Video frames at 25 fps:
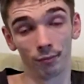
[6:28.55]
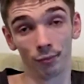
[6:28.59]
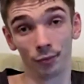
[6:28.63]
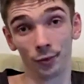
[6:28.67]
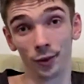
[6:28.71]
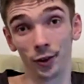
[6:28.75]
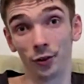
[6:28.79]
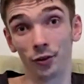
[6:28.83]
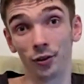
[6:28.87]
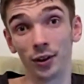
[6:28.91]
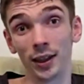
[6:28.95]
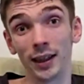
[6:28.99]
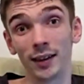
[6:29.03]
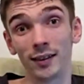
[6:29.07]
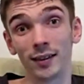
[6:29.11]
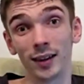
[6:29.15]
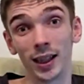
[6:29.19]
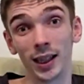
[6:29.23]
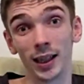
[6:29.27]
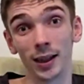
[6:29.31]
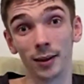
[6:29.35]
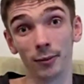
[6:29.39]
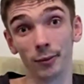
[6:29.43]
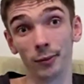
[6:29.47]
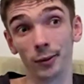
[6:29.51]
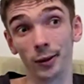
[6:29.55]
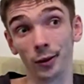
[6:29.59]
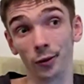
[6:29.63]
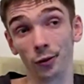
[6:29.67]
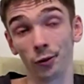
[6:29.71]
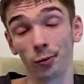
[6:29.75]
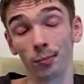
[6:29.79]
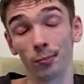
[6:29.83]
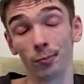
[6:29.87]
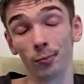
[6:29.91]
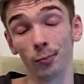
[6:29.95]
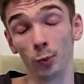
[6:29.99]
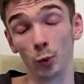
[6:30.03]
The cheating,
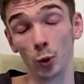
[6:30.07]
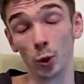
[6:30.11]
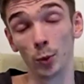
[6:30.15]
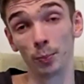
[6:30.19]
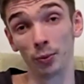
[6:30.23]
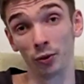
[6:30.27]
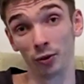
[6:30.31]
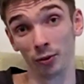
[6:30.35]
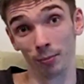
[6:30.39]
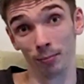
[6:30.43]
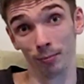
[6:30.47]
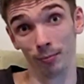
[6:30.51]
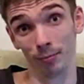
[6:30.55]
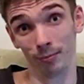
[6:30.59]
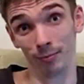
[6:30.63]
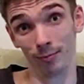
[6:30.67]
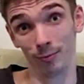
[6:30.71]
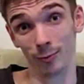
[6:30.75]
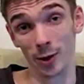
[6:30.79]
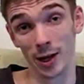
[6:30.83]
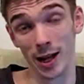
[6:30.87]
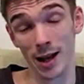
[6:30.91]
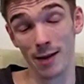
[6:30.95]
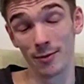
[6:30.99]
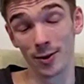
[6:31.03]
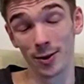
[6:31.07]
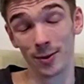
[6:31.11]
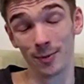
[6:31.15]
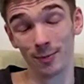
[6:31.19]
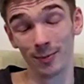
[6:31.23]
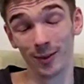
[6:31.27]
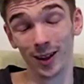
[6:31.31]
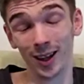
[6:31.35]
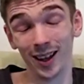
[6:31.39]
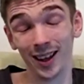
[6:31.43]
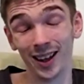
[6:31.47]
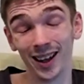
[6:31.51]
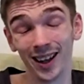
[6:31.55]
which, whoops, whatever.
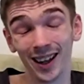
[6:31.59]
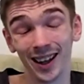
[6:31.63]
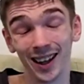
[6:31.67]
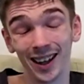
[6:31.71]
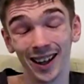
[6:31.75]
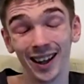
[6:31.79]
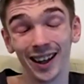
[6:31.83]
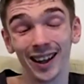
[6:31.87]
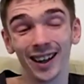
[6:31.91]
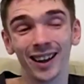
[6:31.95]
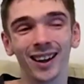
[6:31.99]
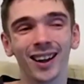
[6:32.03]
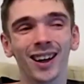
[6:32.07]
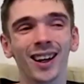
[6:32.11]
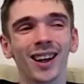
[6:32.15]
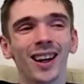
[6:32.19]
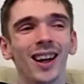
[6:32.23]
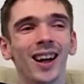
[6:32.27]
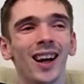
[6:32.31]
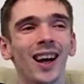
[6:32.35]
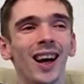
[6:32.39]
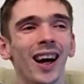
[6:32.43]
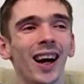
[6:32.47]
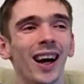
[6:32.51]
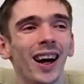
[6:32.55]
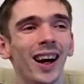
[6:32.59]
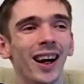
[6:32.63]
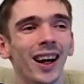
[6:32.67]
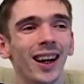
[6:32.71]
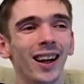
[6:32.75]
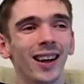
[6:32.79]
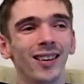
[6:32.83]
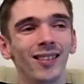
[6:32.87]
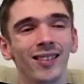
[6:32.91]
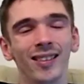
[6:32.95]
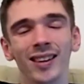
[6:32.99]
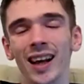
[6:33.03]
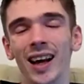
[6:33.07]

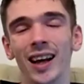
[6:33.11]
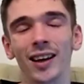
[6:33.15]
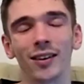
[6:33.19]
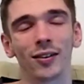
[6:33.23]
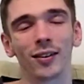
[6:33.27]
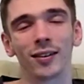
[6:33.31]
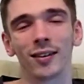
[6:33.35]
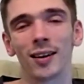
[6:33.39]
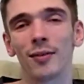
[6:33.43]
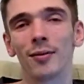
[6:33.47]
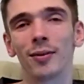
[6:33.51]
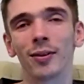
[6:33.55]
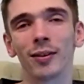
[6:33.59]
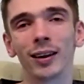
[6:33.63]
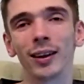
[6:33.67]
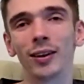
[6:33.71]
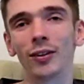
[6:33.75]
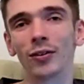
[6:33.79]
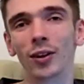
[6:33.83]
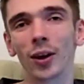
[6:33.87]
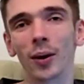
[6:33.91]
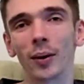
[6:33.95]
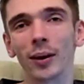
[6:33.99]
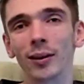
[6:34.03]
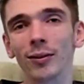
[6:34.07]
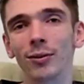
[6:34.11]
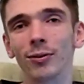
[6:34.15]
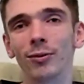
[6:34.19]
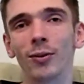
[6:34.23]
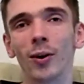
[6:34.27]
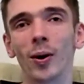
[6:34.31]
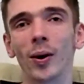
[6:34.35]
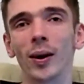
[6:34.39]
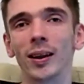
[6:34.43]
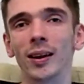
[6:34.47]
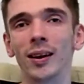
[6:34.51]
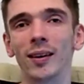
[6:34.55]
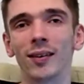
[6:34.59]
And yeah, just everything's going
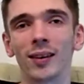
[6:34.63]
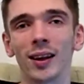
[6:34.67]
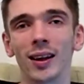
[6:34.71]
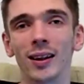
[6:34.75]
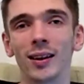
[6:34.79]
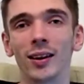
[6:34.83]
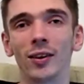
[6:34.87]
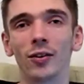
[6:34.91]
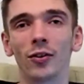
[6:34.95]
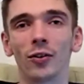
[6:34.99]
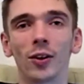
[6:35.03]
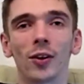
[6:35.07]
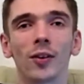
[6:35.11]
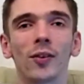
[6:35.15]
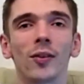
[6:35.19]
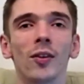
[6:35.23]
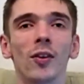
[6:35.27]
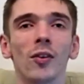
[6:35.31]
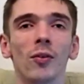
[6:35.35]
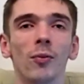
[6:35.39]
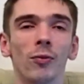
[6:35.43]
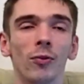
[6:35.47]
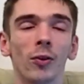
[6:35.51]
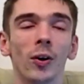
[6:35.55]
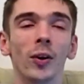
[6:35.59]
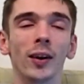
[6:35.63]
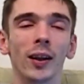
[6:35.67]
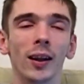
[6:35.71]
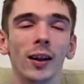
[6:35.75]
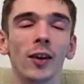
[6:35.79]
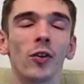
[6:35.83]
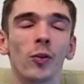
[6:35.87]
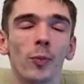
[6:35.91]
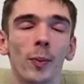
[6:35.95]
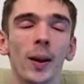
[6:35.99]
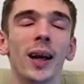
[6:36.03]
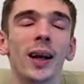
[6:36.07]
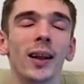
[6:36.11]
fine this end. It's just finding the
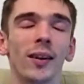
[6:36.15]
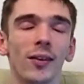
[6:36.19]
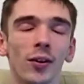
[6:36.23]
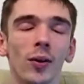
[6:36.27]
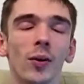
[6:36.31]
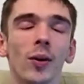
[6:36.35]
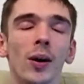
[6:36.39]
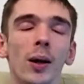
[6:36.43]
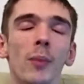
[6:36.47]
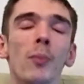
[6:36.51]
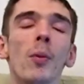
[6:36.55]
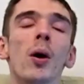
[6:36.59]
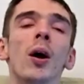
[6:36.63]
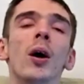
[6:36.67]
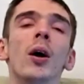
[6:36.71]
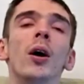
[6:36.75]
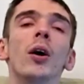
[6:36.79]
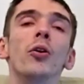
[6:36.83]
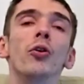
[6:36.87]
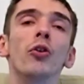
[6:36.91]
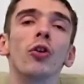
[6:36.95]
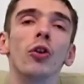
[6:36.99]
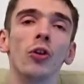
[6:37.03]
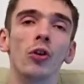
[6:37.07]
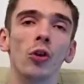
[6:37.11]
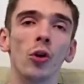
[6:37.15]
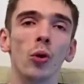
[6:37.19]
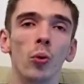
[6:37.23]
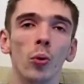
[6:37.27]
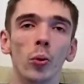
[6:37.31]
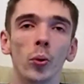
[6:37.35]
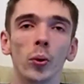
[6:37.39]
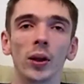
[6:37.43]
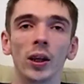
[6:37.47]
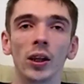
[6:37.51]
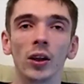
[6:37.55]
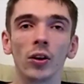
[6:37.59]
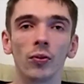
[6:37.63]
spare time to do
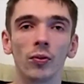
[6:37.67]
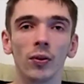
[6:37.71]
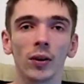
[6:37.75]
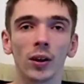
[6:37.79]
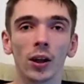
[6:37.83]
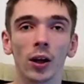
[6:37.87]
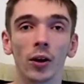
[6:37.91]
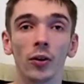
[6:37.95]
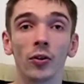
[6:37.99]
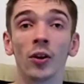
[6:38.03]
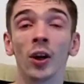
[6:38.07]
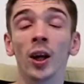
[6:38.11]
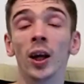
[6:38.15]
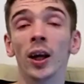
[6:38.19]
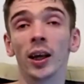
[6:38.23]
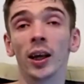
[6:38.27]
all these videos.